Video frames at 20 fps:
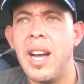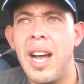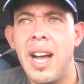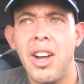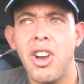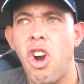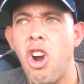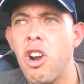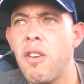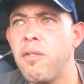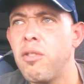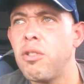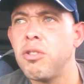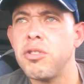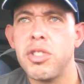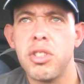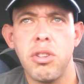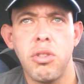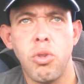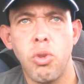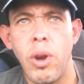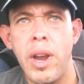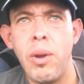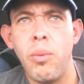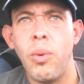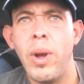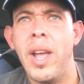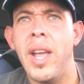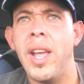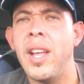Uh, Carnival's
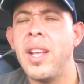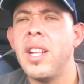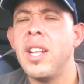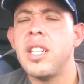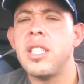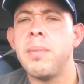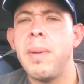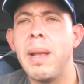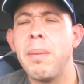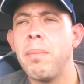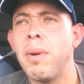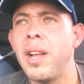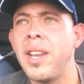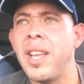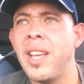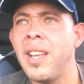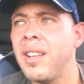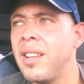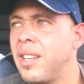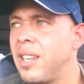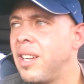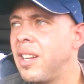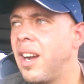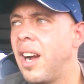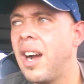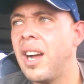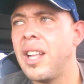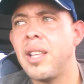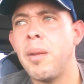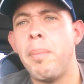great way to make money.
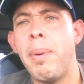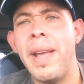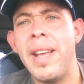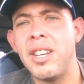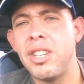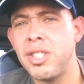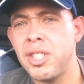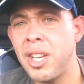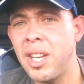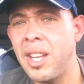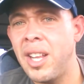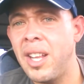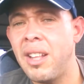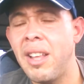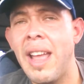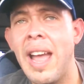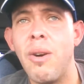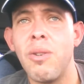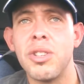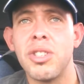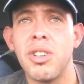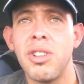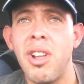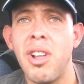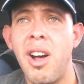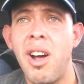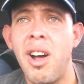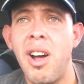Uh, the pay is shitty. The hours are.